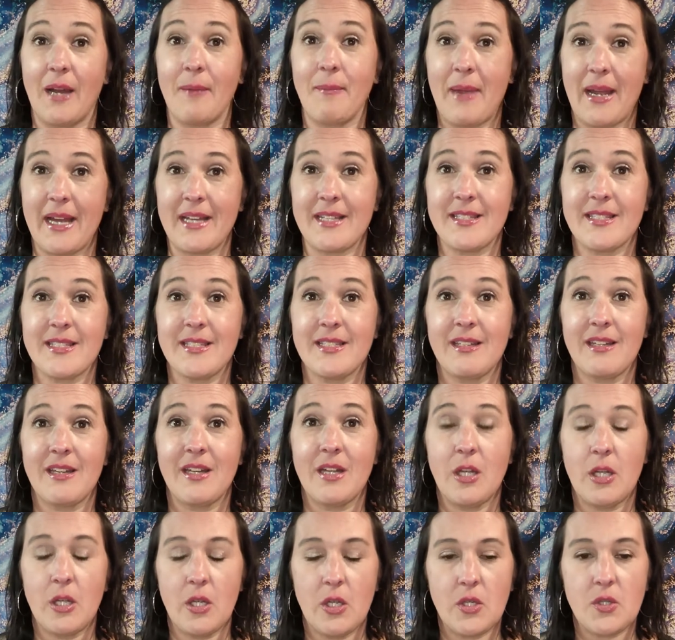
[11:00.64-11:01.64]
mess.
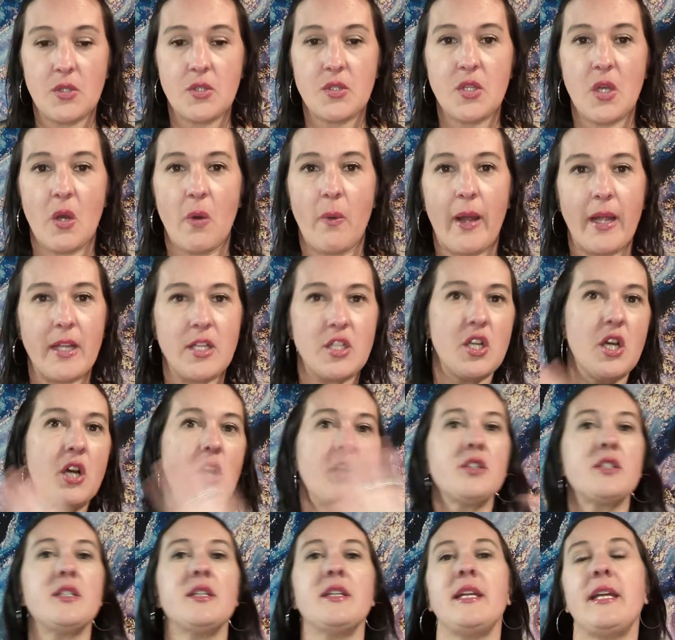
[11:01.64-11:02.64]
So I
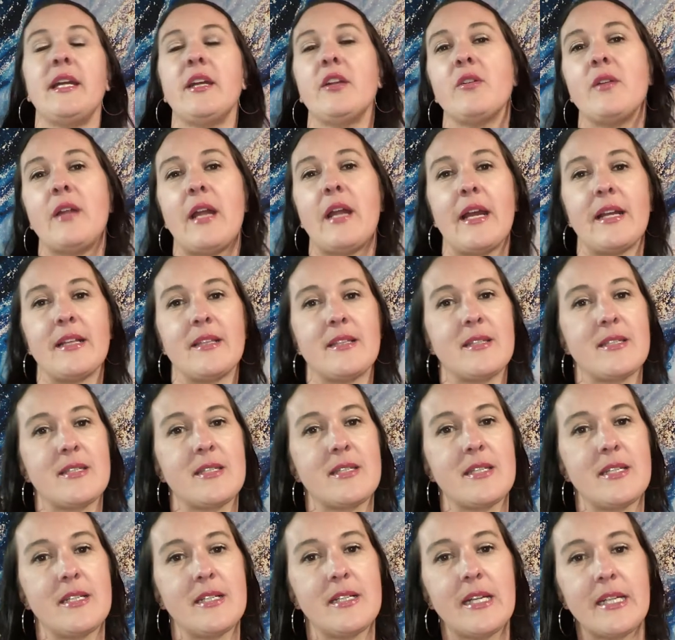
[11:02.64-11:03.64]
took to the
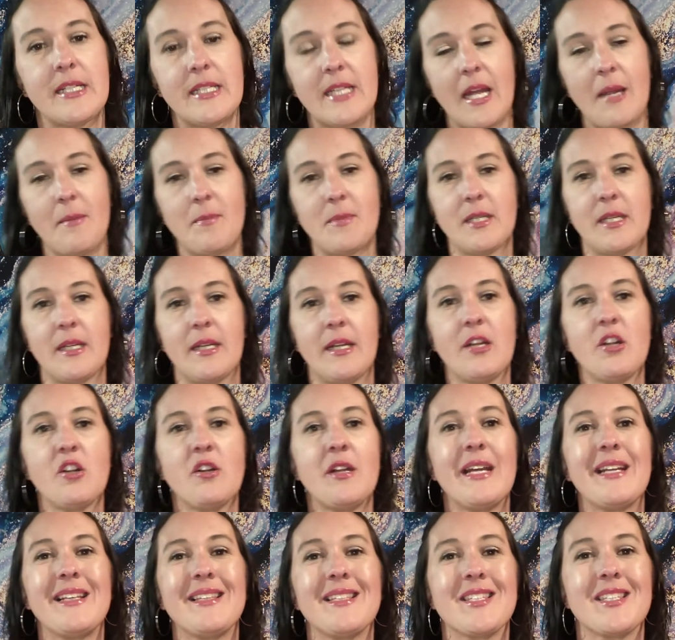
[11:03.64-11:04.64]
internets. I typed in
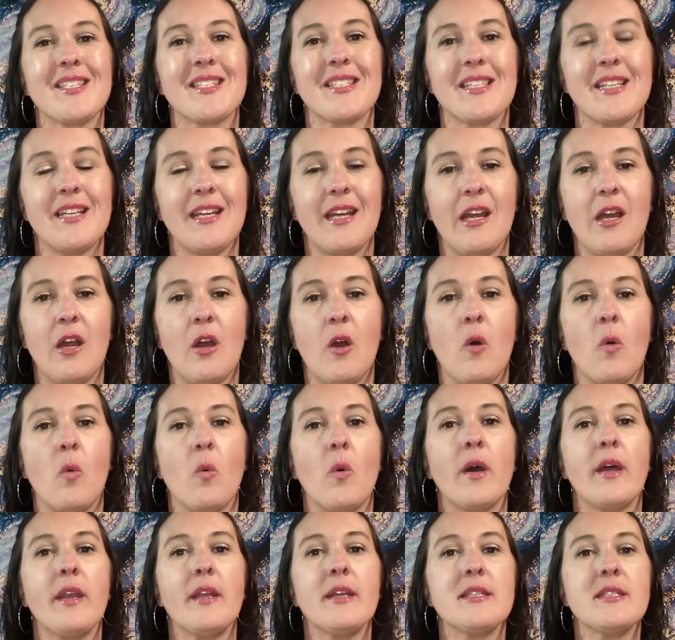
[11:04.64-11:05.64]
internets,
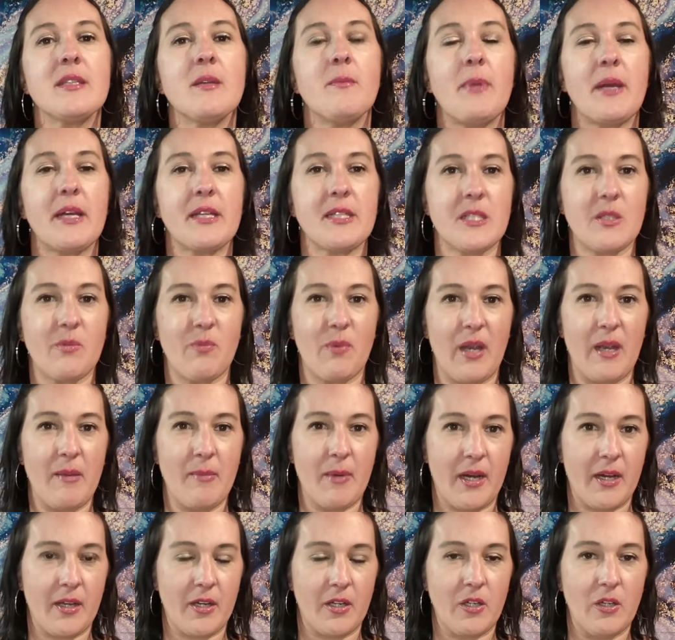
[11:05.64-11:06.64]
what is the best spray
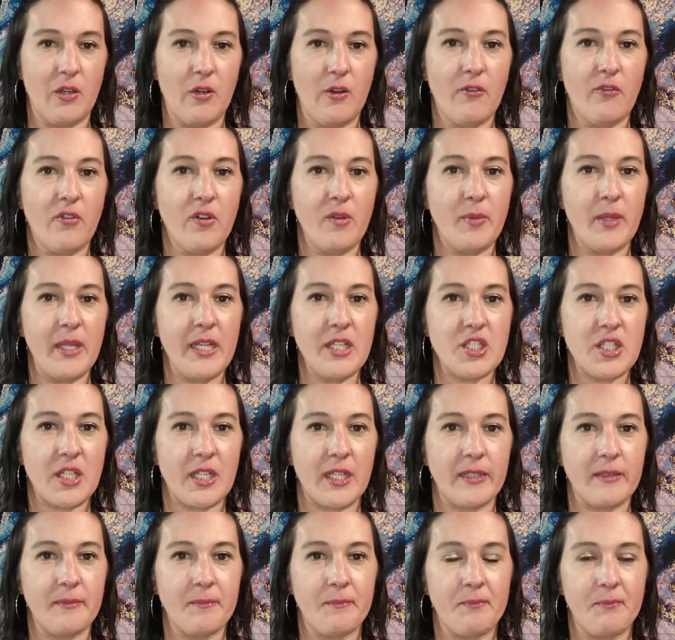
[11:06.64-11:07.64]
bottle for
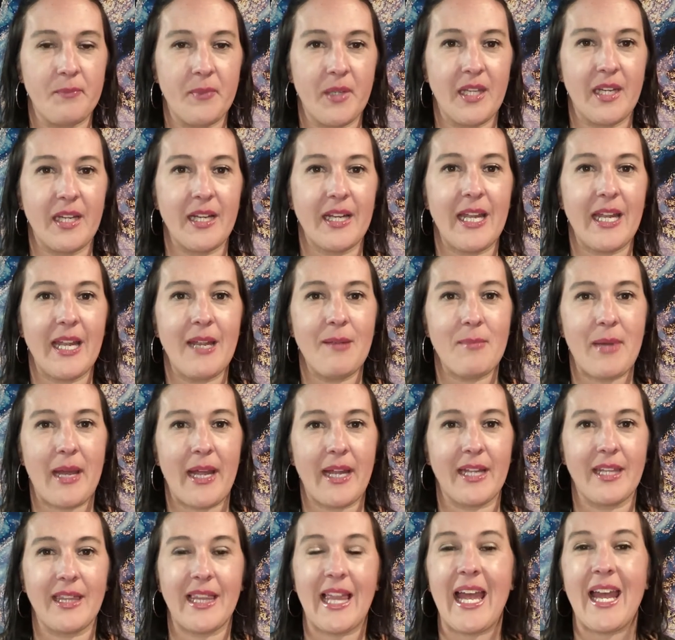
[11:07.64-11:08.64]
bleaching? And it came
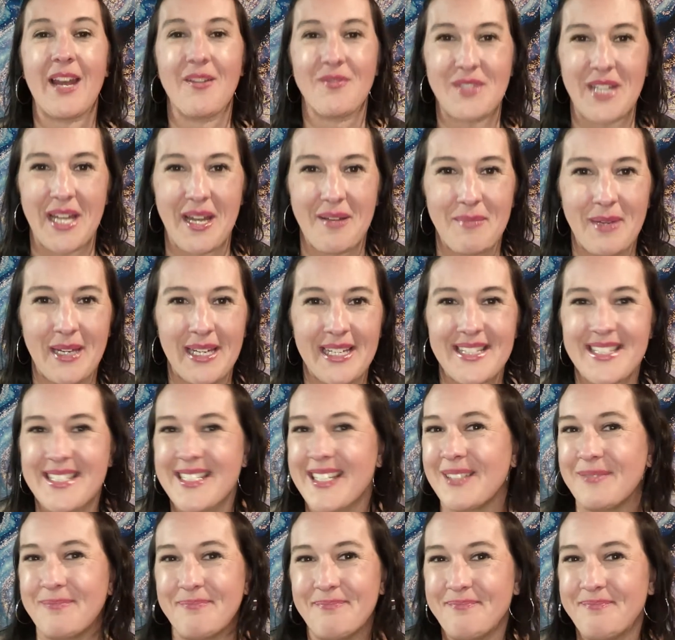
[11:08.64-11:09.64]
back and laughed at me and
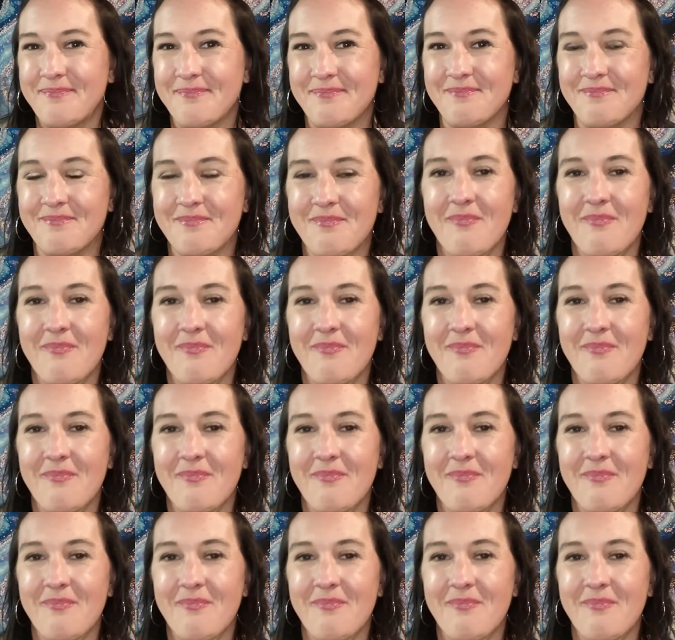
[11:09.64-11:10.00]
said, mm-mm,